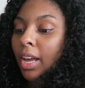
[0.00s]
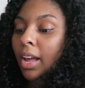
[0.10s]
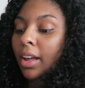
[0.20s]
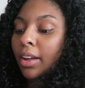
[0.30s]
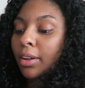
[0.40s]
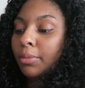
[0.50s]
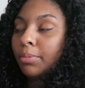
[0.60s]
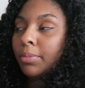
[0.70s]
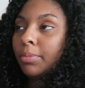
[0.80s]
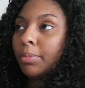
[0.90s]

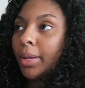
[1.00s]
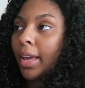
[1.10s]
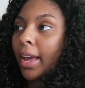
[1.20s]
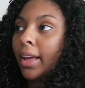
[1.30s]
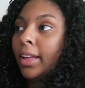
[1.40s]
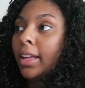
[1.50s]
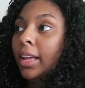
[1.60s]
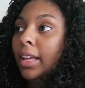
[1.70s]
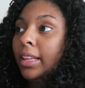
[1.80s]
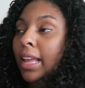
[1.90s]
But yeah,
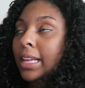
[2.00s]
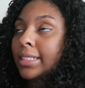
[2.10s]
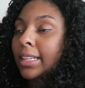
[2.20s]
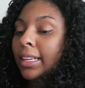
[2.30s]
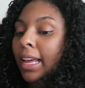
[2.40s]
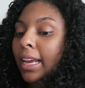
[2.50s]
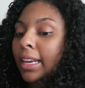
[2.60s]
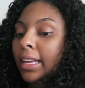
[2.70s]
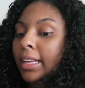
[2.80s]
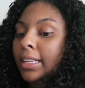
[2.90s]
that's the
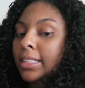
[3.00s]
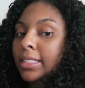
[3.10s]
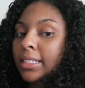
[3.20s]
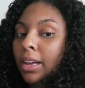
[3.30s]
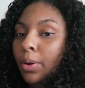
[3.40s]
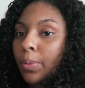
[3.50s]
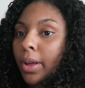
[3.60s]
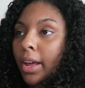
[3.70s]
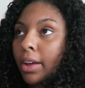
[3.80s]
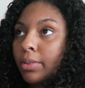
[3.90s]
latest.
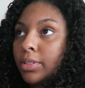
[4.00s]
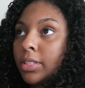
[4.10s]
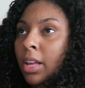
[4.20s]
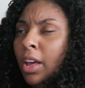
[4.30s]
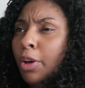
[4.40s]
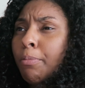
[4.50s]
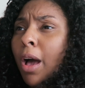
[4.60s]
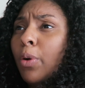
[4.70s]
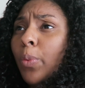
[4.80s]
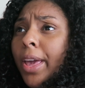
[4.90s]
What else?
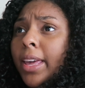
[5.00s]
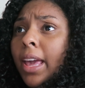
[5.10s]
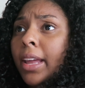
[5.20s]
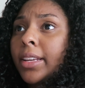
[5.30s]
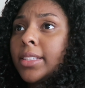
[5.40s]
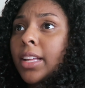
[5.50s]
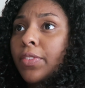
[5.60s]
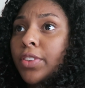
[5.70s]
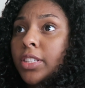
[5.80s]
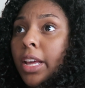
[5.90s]
My weight gain and
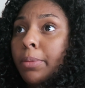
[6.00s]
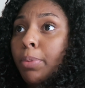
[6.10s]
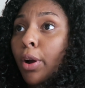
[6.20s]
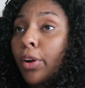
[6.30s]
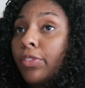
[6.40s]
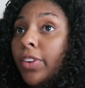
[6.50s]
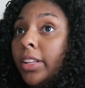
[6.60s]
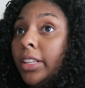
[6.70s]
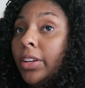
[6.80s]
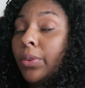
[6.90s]
stuff is like
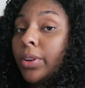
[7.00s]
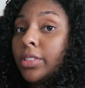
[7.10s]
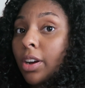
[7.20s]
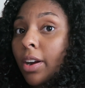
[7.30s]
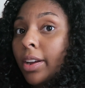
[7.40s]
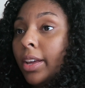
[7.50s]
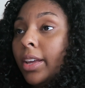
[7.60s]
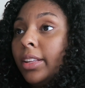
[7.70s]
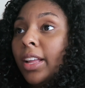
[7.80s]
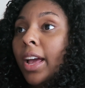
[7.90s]
perfectly on
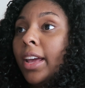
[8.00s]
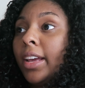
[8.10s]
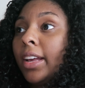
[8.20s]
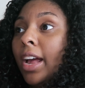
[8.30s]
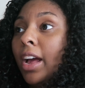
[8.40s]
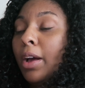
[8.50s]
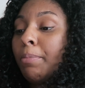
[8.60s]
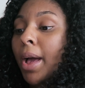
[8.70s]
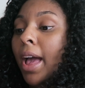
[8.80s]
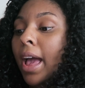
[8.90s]
target. Like
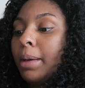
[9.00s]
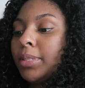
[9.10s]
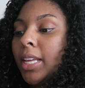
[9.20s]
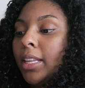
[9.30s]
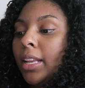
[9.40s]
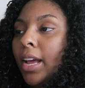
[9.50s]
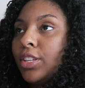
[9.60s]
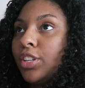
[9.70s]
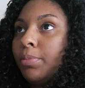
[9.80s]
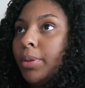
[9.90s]
my app said that I
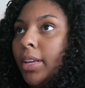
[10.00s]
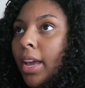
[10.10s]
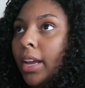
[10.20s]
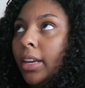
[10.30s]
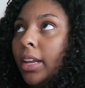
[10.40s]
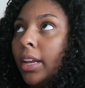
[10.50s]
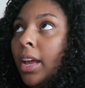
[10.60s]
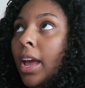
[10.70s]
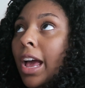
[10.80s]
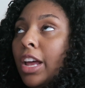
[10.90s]
should
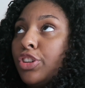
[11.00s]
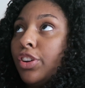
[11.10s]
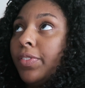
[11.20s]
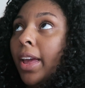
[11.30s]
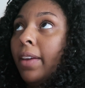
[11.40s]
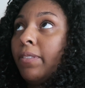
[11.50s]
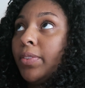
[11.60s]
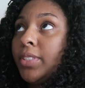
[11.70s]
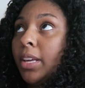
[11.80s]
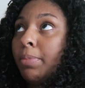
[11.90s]
have gained
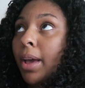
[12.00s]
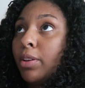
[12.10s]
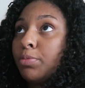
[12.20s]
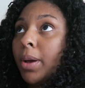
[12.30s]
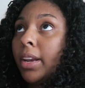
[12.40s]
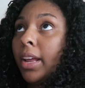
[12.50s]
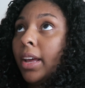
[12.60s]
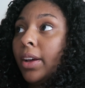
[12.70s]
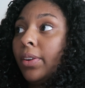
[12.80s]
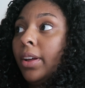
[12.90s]
15 pounds by
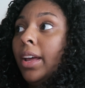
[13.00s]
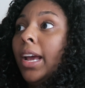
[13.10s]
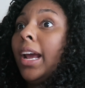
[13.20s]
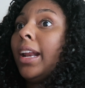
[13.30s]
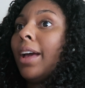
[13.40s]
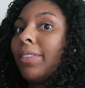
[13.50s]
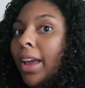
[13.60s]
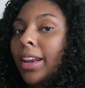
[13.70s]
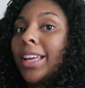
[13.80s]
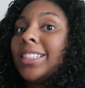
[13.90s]
now, and I've
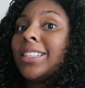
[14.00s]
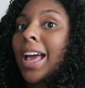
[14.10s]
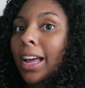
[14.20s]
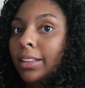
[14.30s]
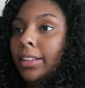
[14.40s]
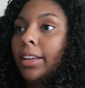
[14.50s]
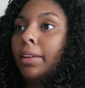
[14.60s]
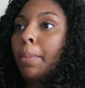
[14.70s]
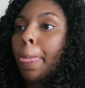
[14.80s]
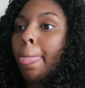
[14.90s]
gained
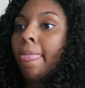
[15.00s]
exactly